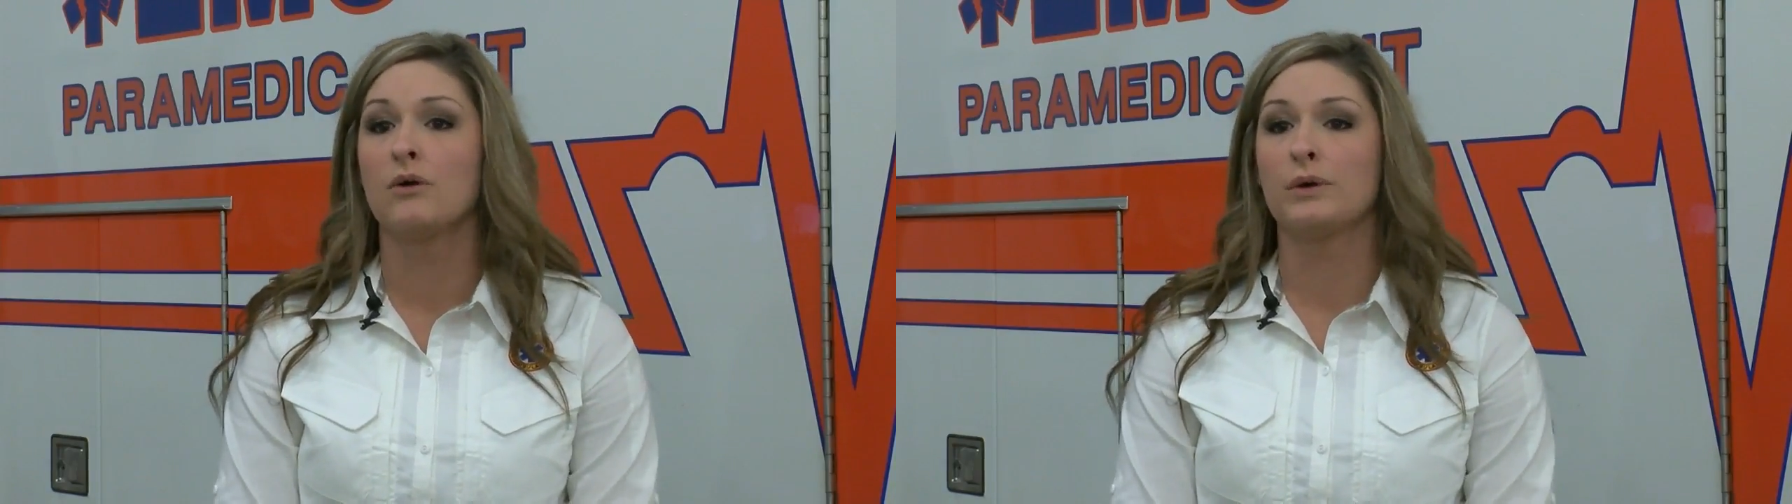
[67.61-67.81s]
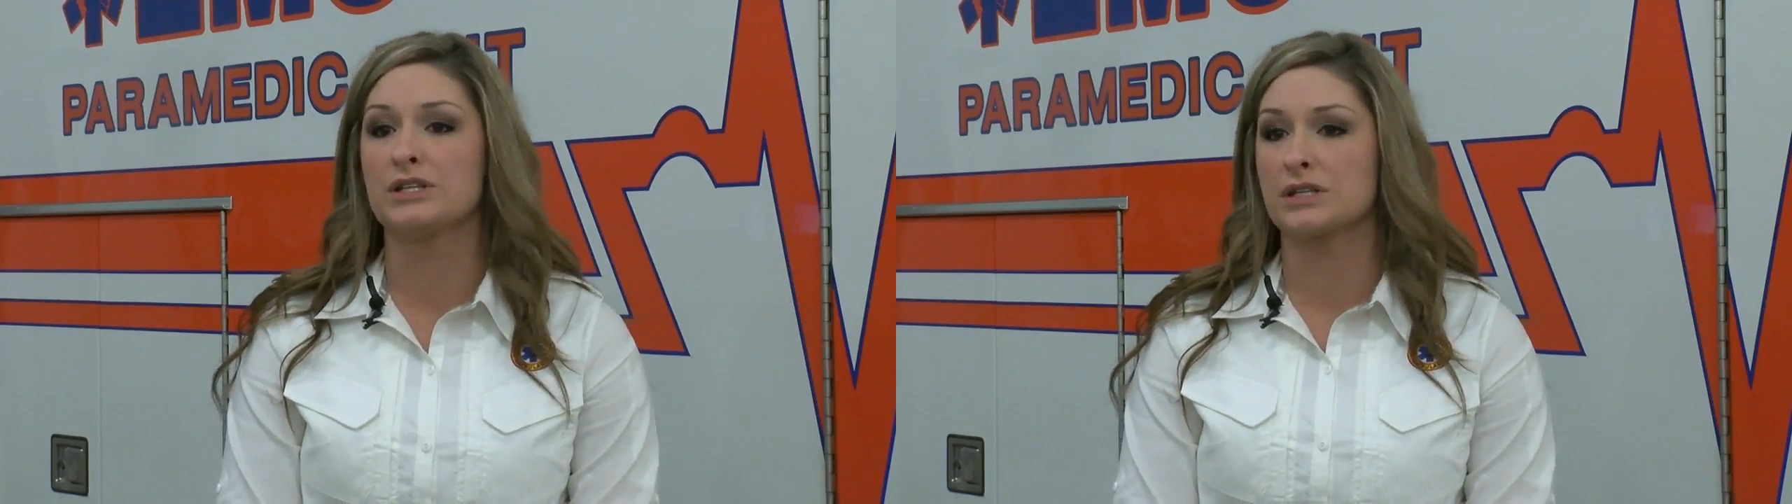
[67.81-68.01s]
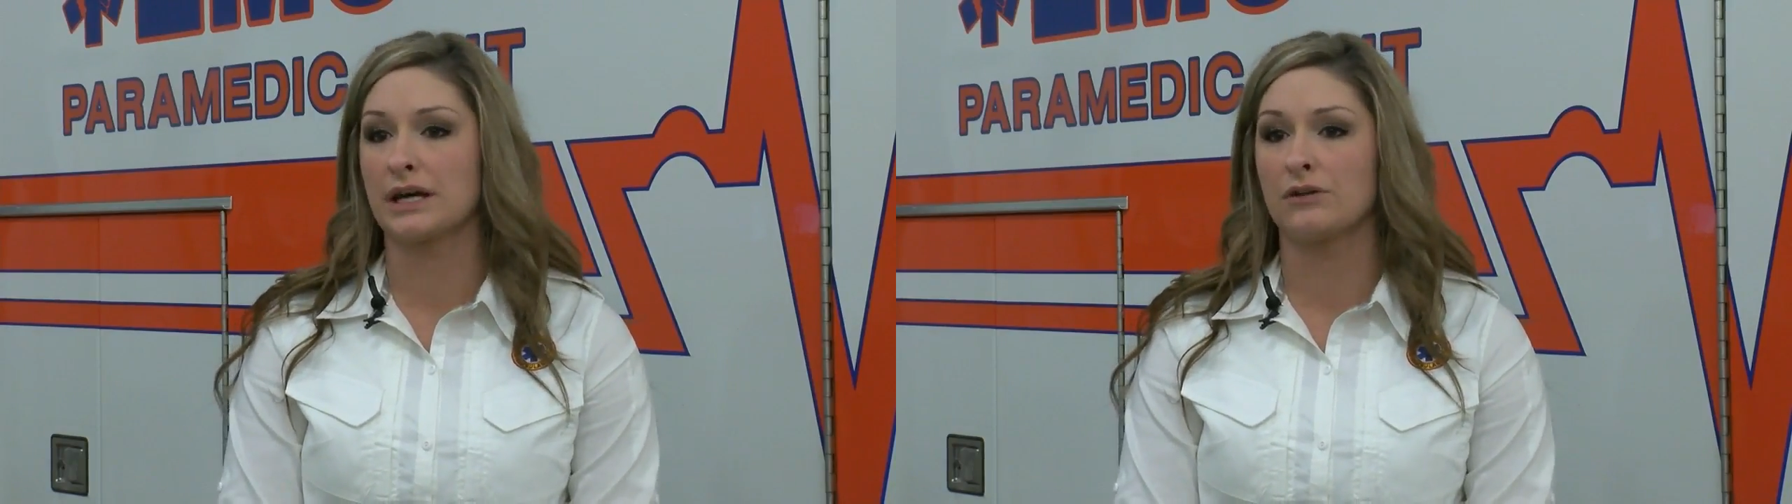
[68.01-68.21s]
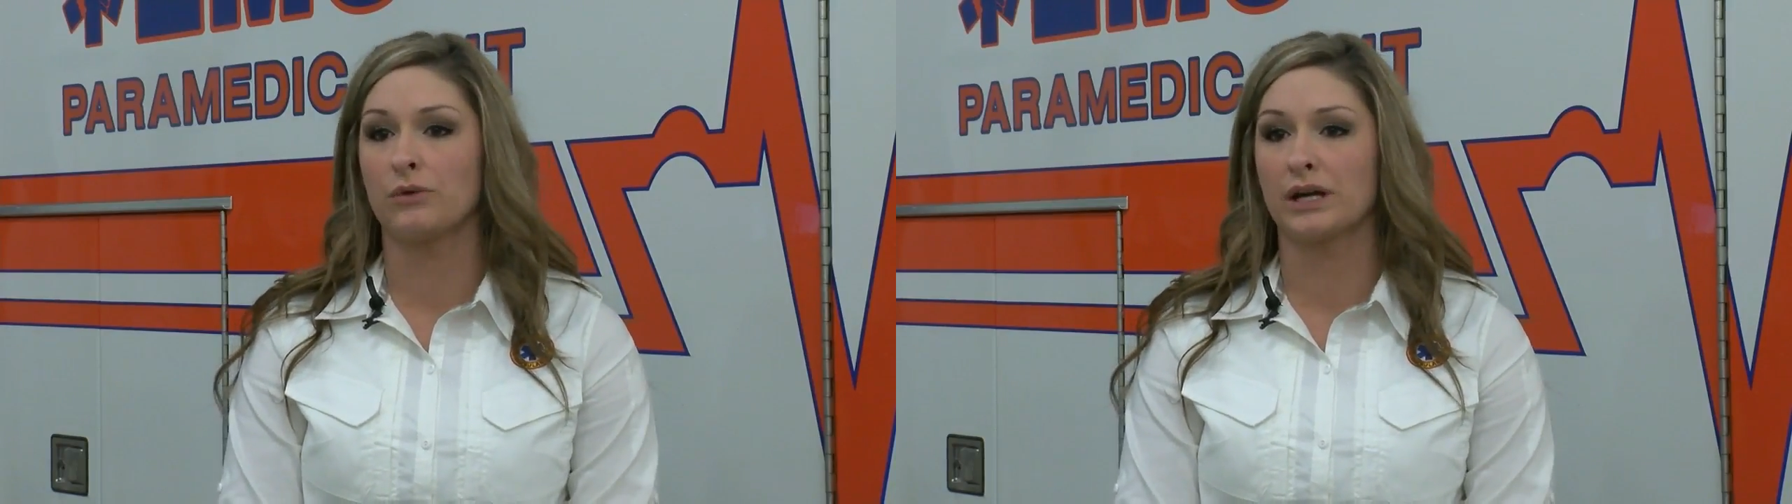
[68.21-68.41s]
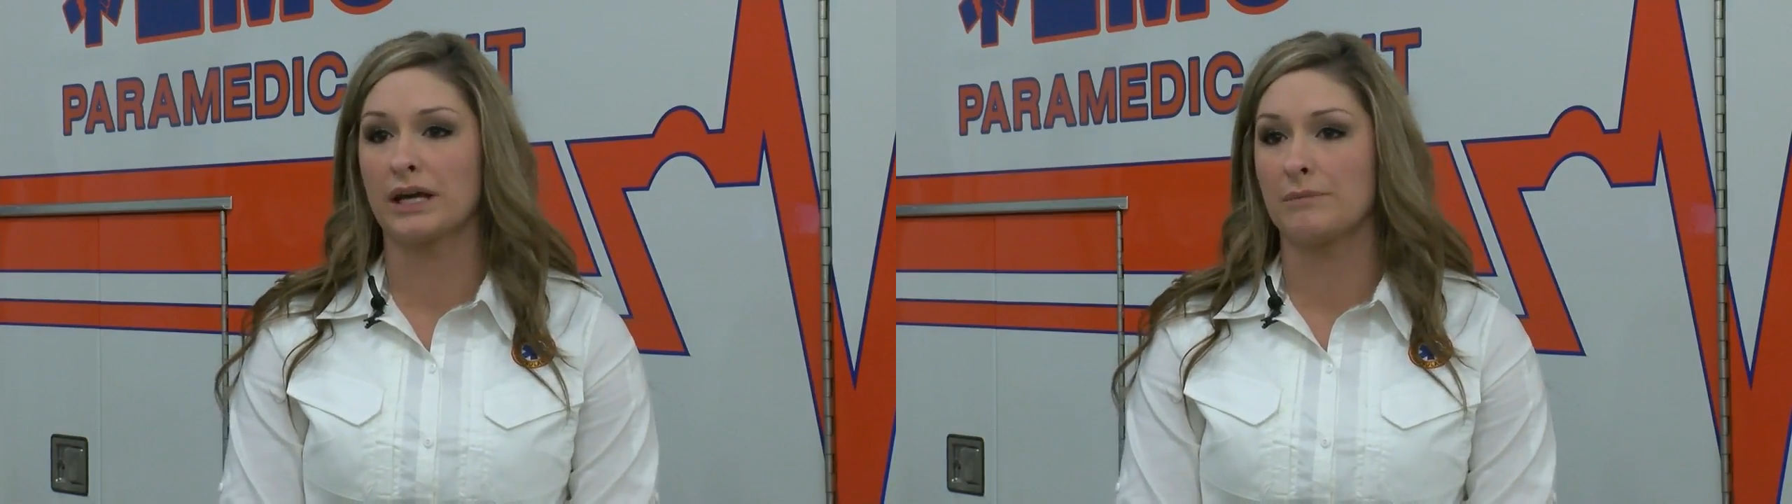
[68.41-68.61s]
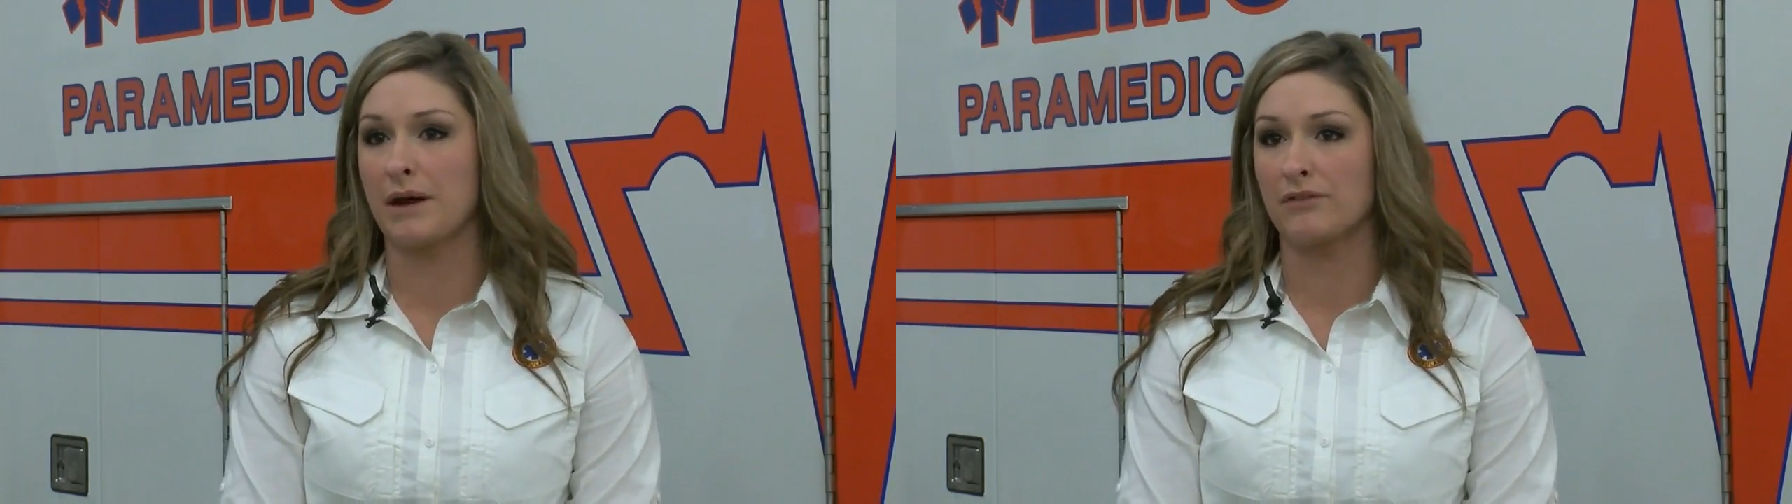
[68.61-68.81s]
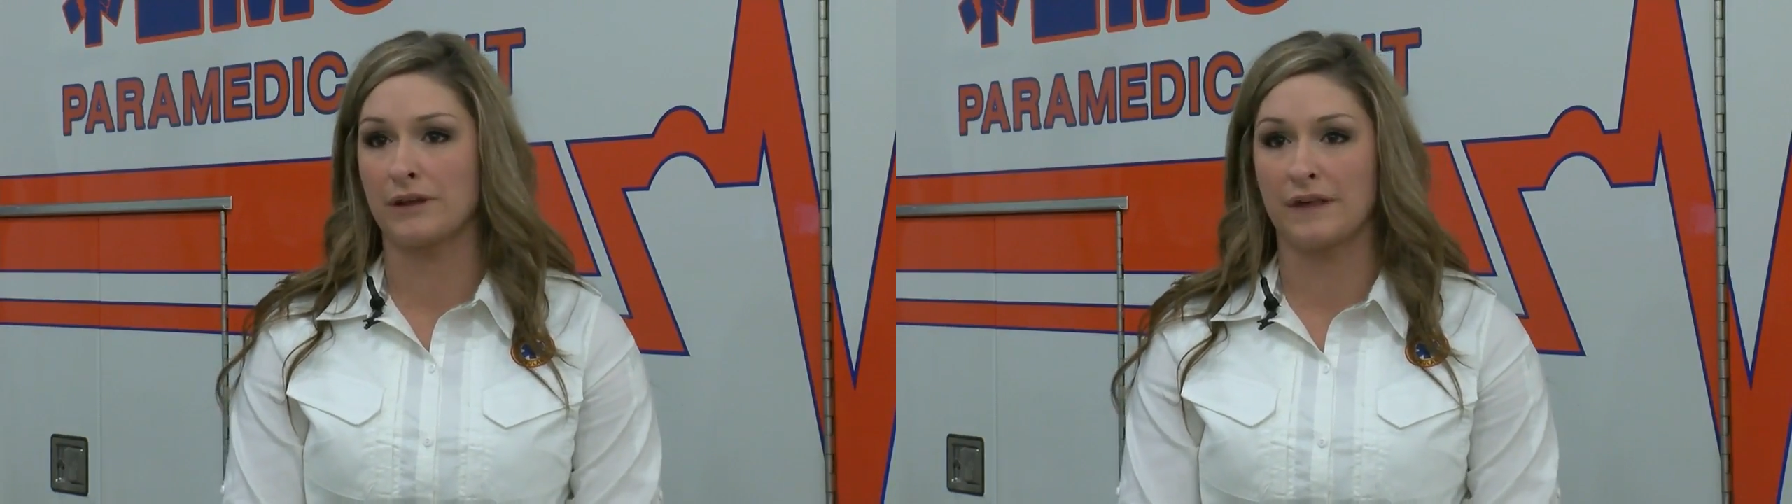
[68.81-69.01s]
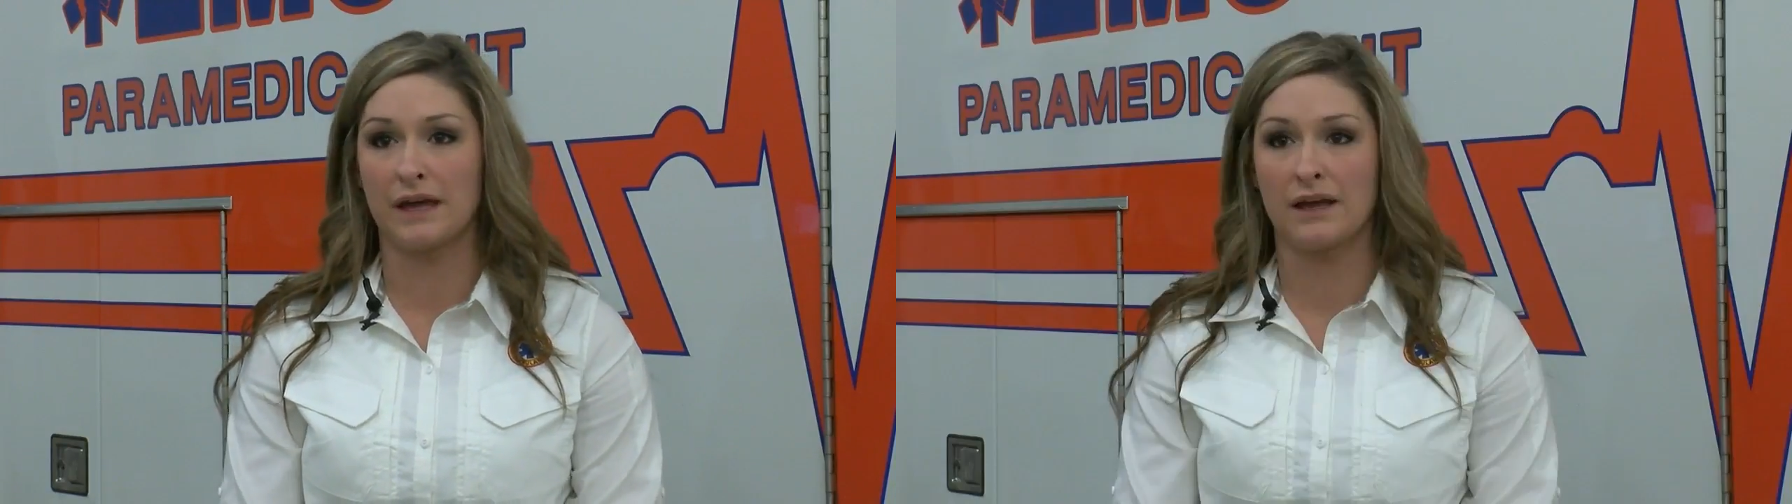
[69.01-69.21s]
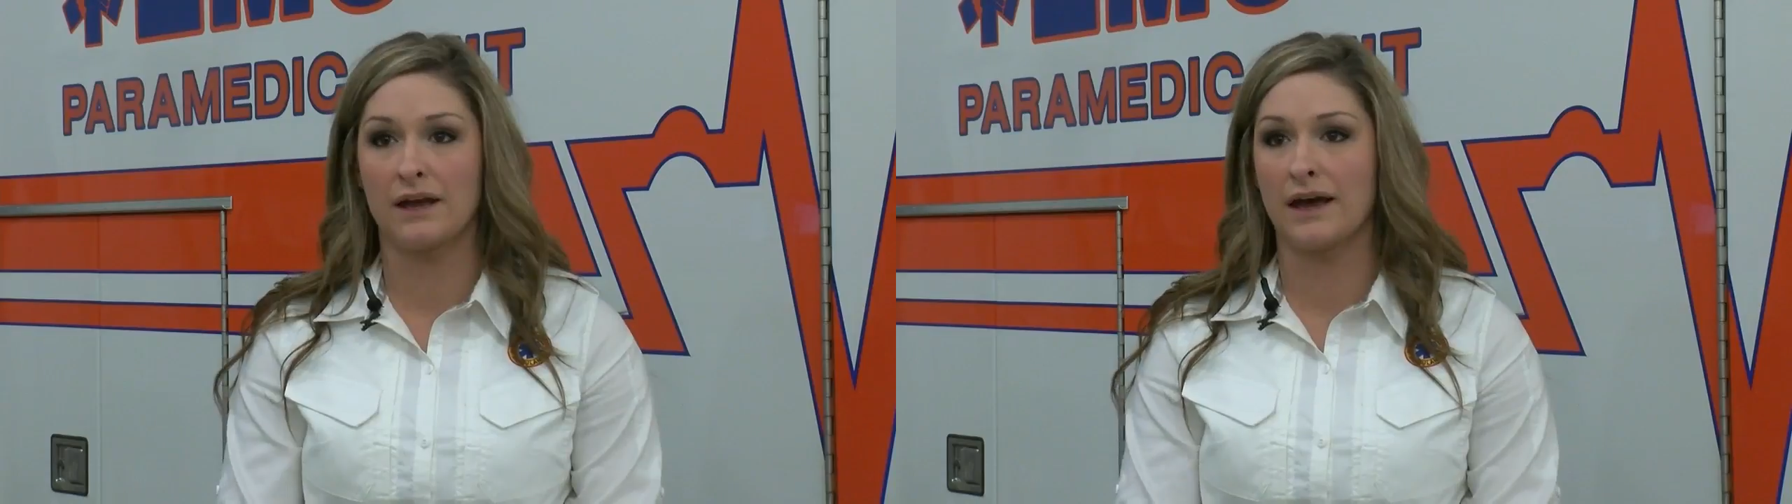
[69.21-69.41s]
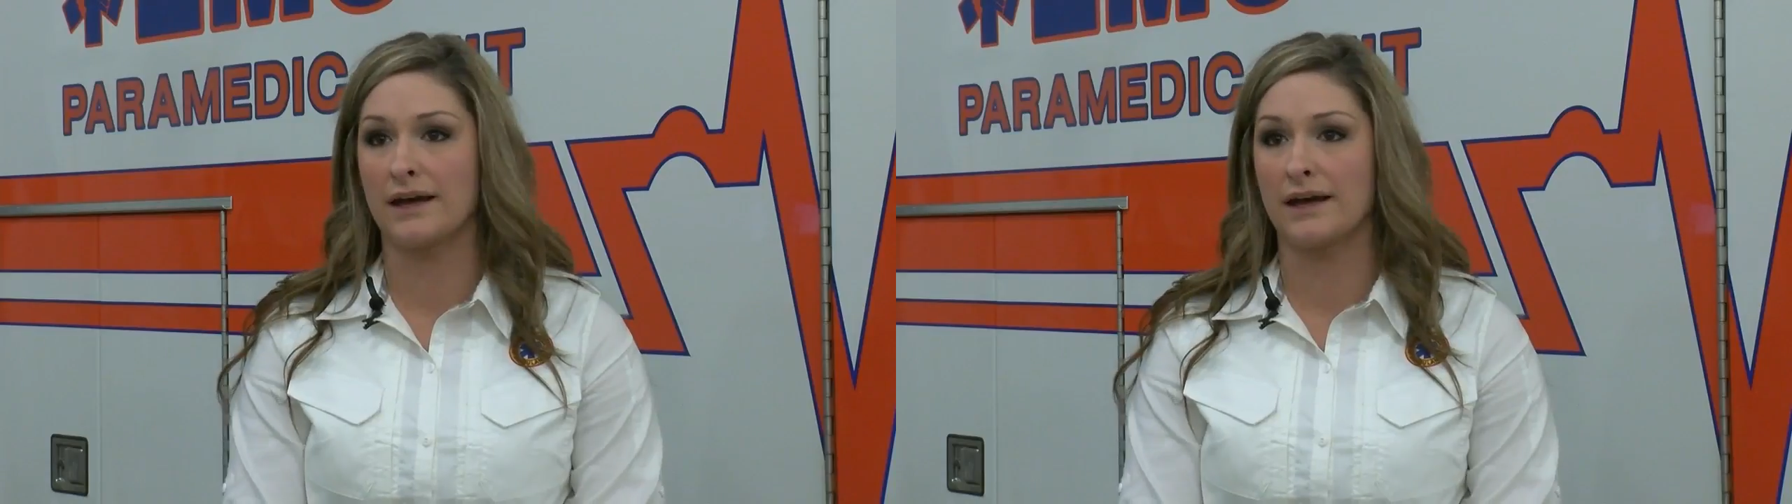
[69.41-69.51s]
We just kind of want to keep everything